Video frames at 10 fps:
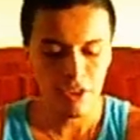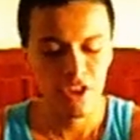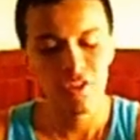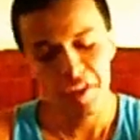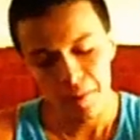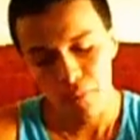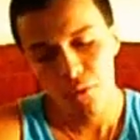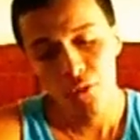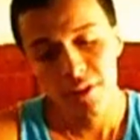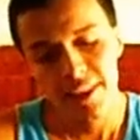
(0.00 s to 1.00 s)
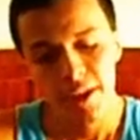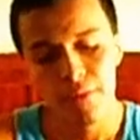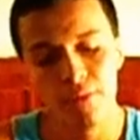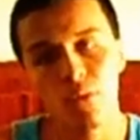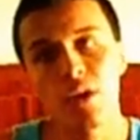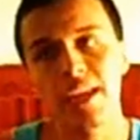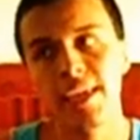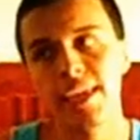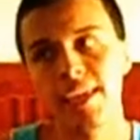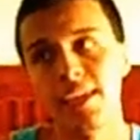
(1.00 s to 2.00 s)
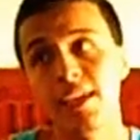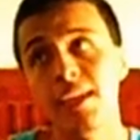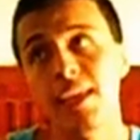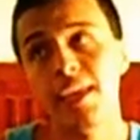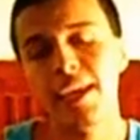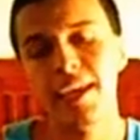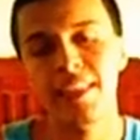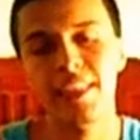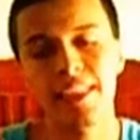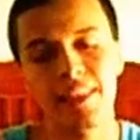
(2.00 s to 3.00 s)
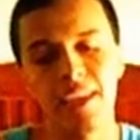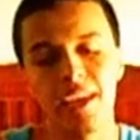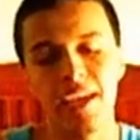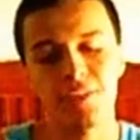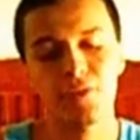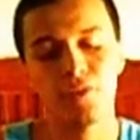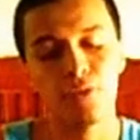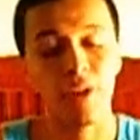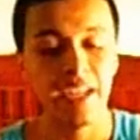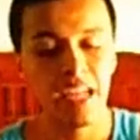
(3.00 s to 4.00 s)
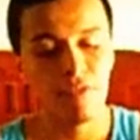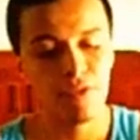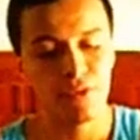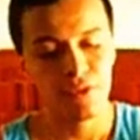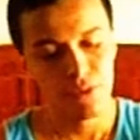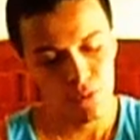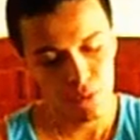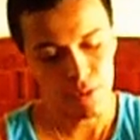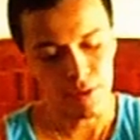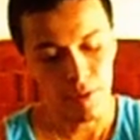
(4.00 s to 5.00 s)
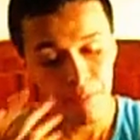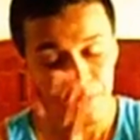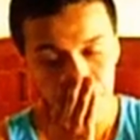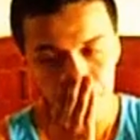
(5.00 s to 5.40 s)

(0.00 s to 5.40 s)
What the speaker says: you're not born that way. And then I told her right after school,